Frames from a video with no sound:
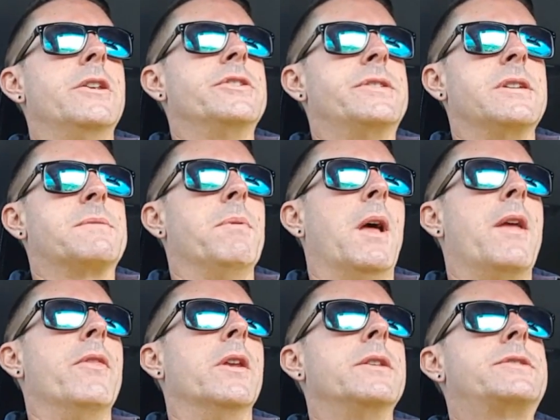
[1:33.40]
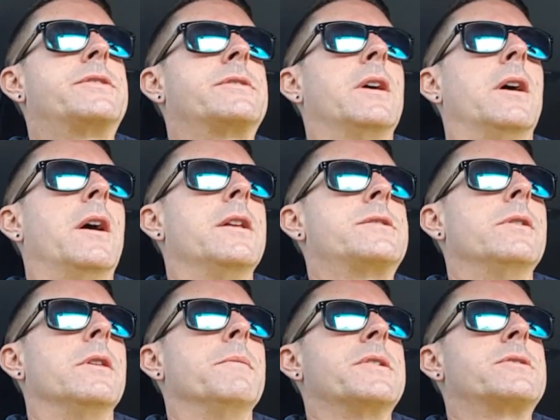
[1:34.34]
just explain that it's
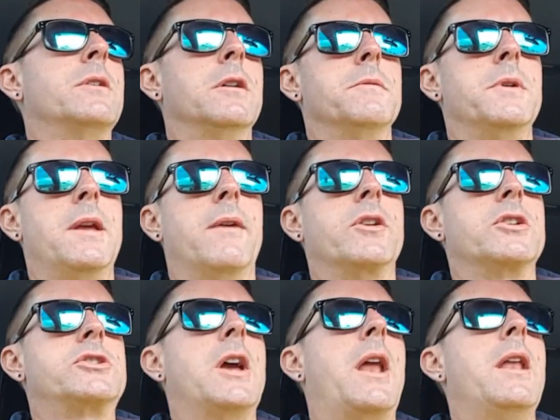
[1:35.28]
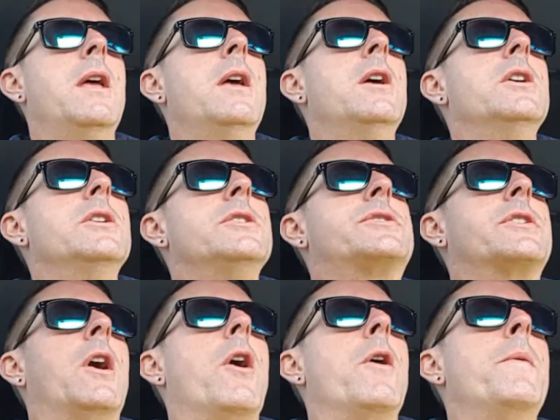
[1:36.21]
not the best time to be having a chat.
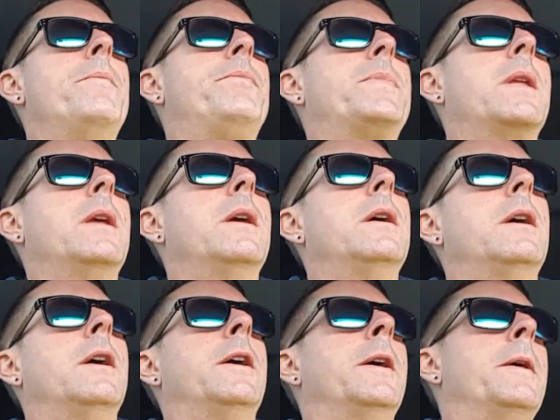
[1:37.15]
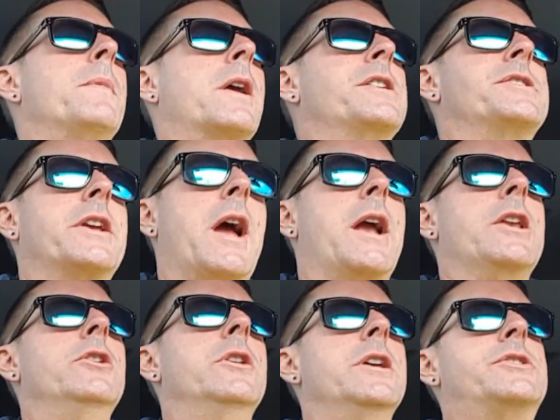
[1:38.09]
So because
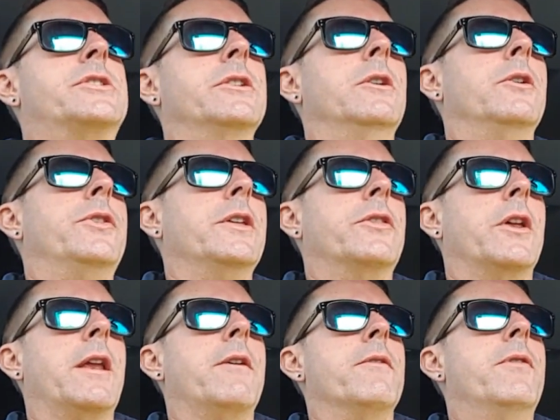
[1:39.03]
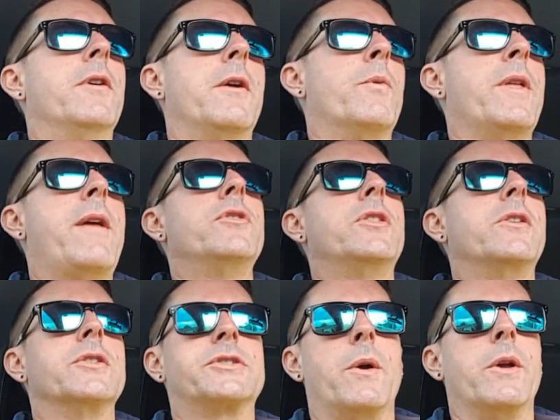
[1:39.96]
again, you need to think that with
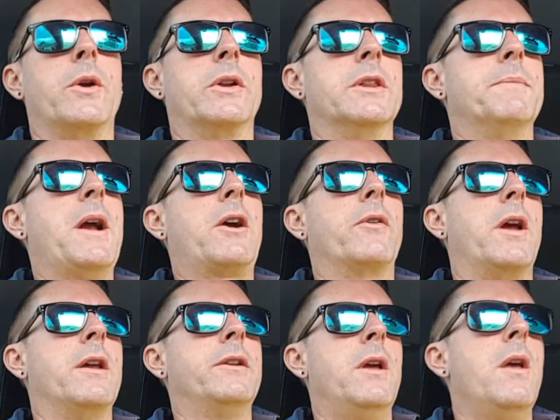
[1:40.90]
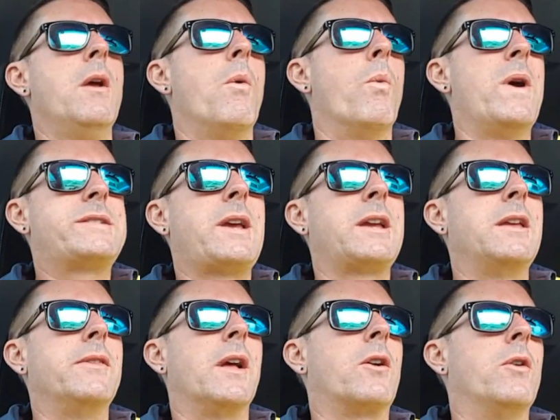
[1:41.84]
everything that's going on in the background, we're
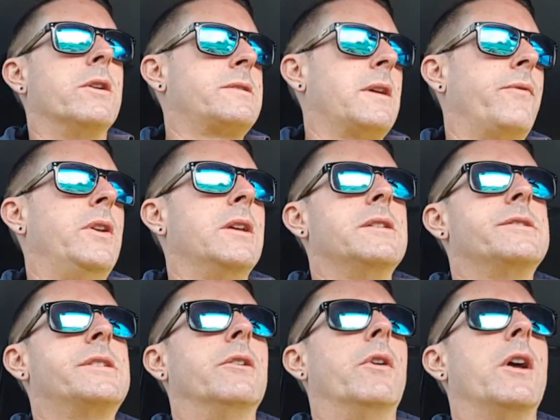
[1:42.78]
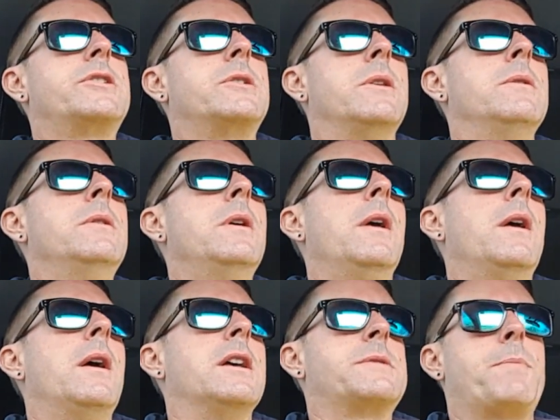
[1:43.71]
taking that kind of stuff into
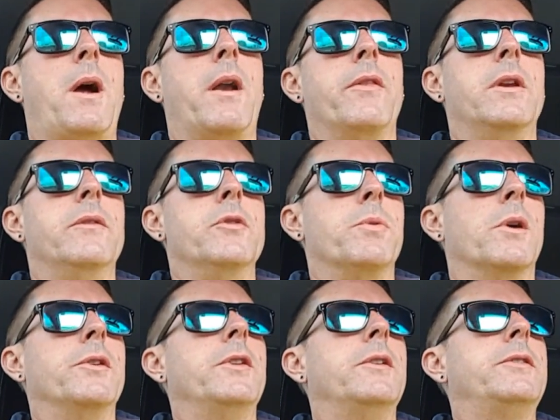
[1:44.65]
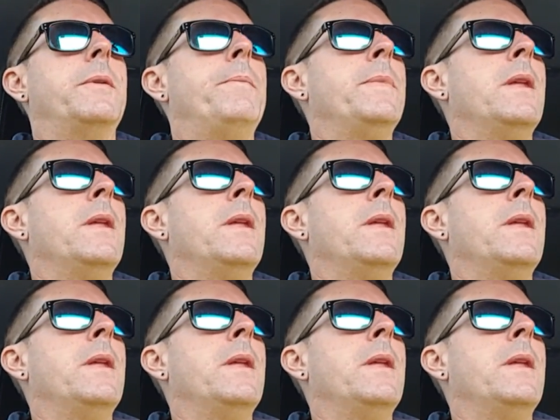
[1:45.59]
consideration as part of the interview process.